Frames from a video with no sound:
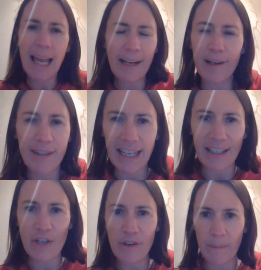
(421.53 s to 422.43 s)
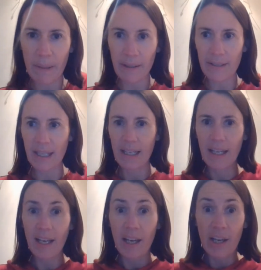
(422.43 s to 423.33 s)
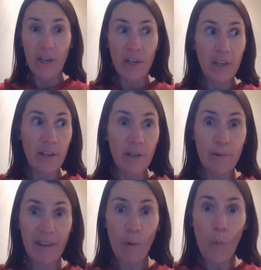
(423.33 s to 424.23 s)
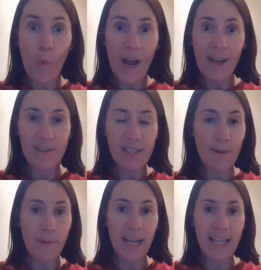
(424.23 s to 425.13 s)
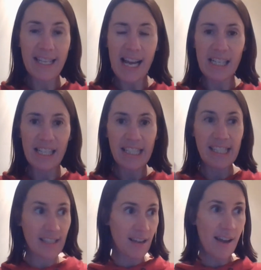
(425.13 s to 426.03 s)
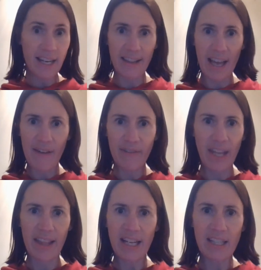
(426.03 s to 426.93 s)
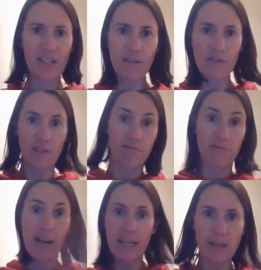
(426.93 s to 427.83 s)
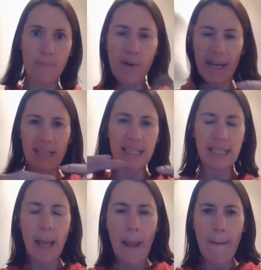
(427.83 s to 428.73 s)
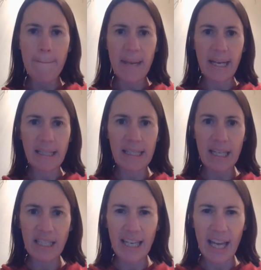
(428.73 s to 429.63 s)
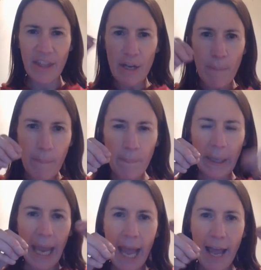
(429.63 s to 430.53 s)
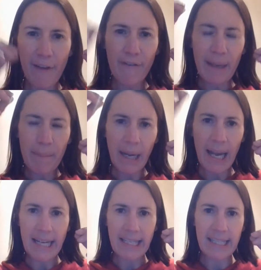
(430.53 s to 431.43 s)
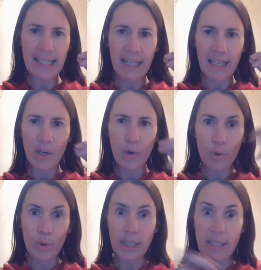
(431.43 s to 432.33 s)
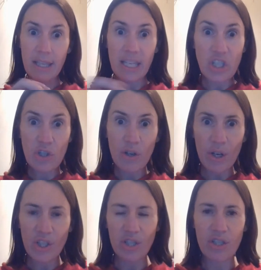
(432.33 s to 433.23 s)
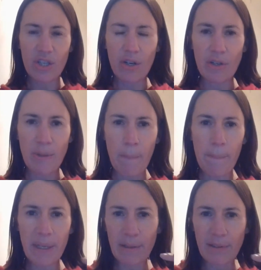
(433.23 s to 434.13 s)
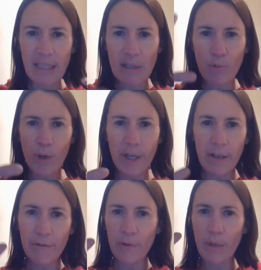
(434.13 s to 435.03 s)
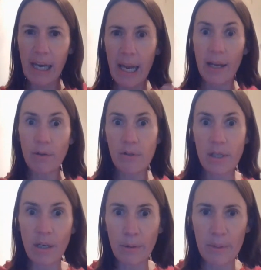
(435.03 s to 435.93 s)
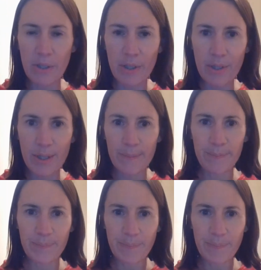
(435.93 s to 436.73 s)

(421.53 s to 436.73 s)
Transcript: Lego thing that you could build? You would think, wow, someone has actually designed that, haven't they? That's not just random bricks being stuck together. You carefully place according to the instructions, don't you, to build these wonderful Lego sculptures.